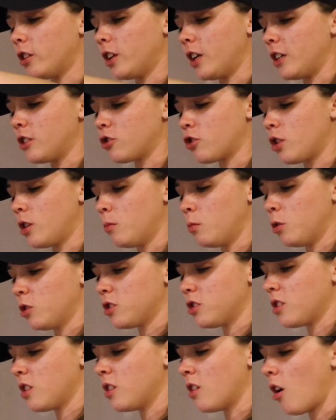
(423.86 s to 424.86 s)
ice cream
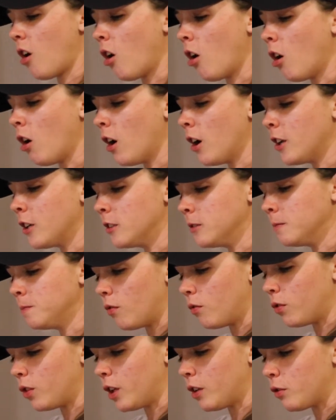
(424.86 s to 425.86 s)
was an odd
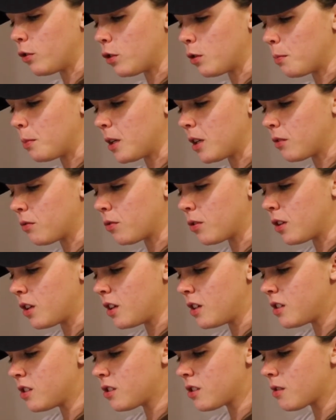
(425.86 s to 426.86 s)
flavor to pick for
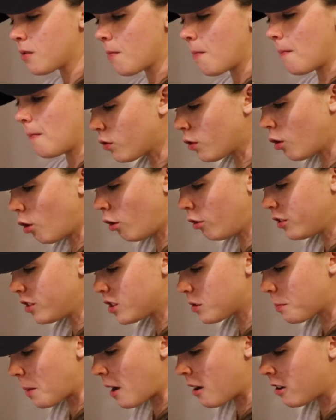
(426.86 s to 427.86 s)
this, for all
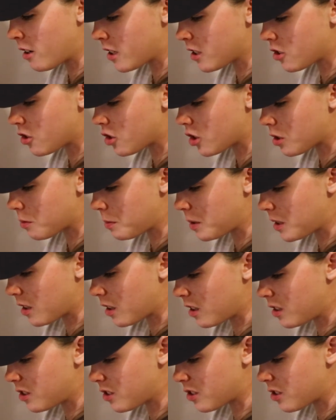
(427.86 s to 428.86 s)
these pairings, just
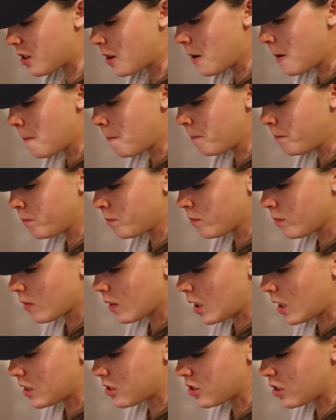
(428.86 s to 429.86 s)
because
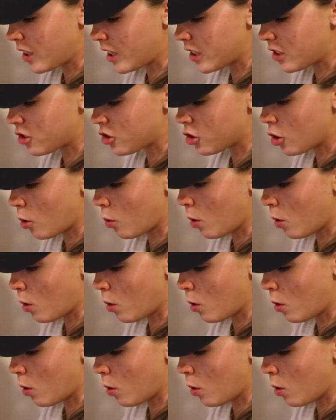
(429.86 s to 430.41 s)
it's like so